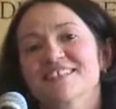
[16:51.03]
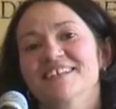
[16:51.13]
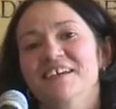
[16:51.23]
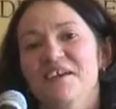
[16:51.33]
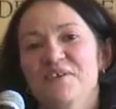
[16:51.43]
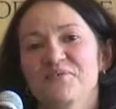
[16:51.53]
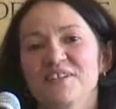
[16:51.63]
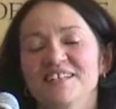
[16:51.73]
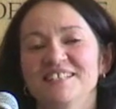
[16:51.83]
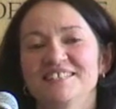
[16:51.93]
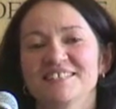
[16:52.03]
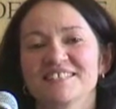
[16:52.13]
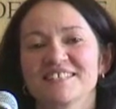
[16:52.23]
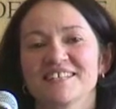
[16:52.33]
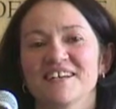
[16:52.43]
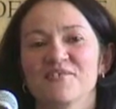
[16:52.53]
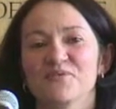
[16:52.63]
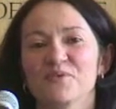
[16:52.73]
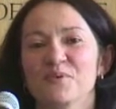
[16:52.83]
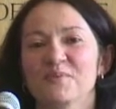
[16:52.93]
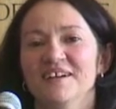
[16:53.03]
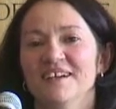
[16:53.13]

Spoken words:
fill in this form